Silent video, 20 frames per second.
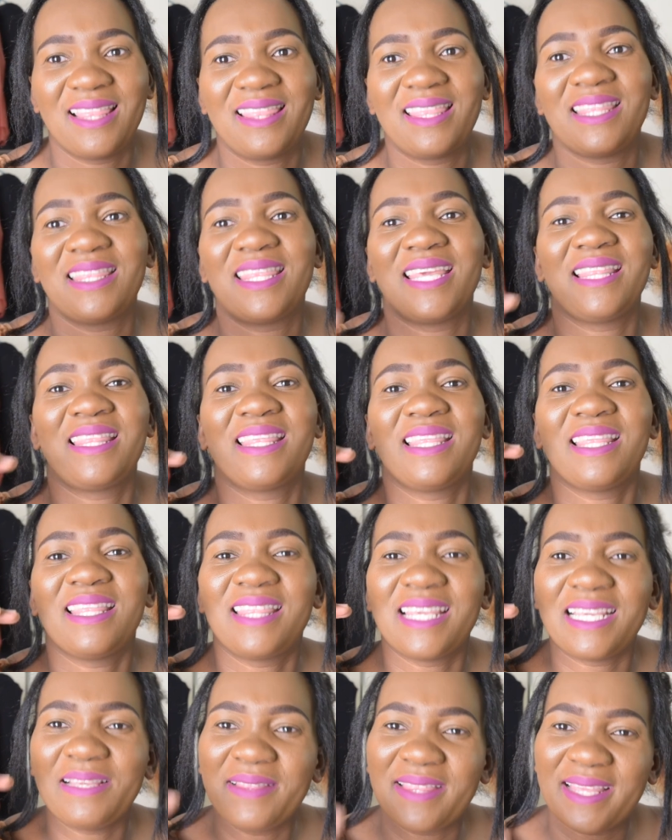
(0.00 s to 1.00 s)
They, they,
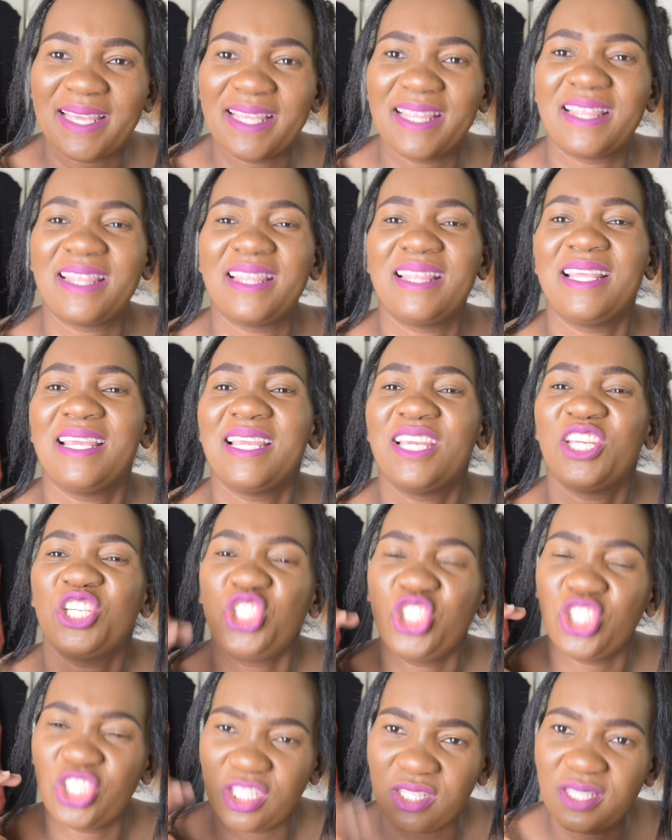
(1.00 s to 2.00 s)
they, they,
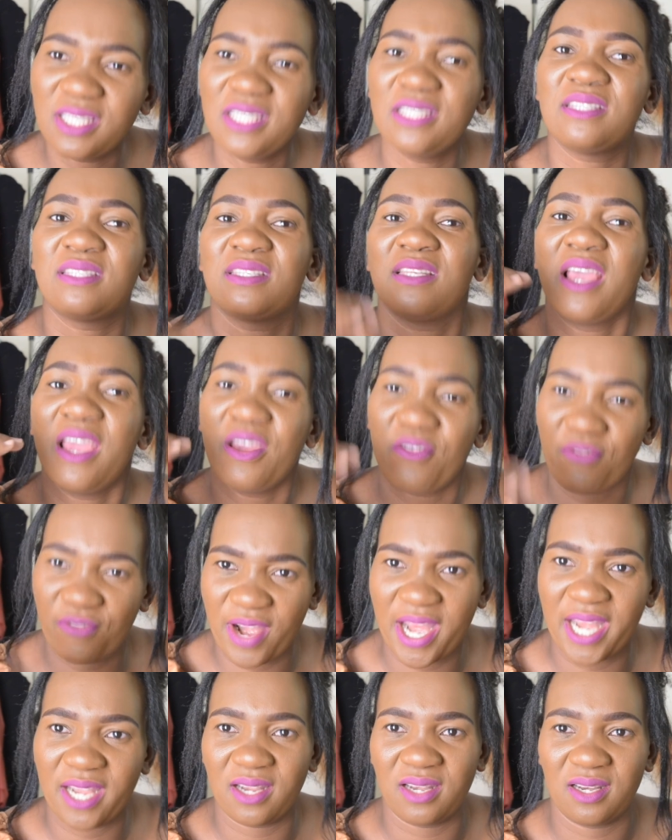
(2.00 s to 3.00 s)
she sees a
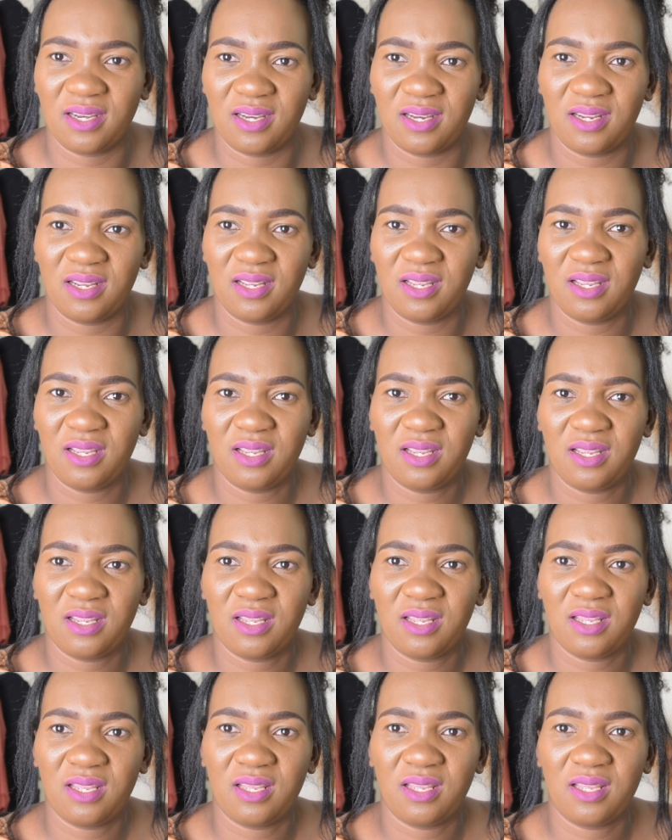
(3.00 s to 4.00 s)

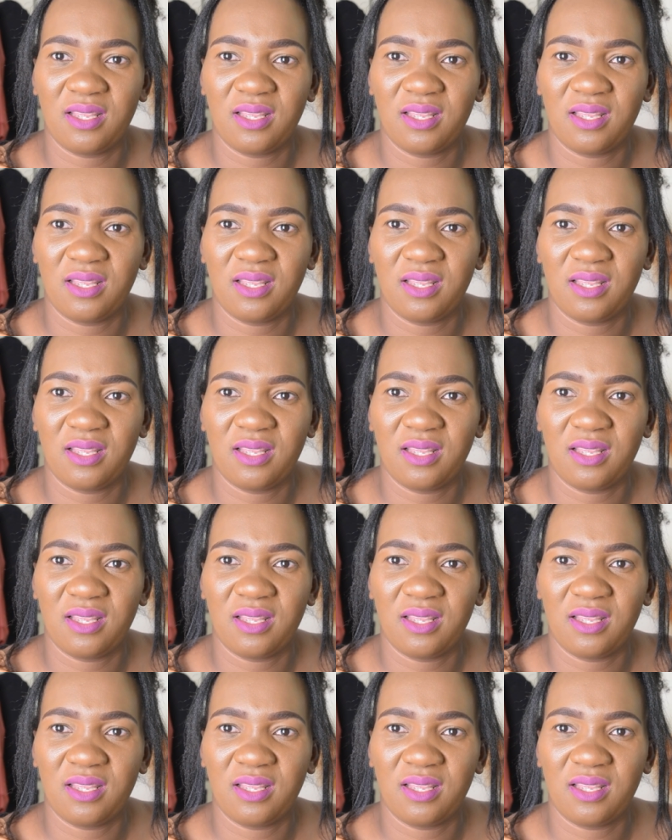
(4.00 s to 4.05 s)
friend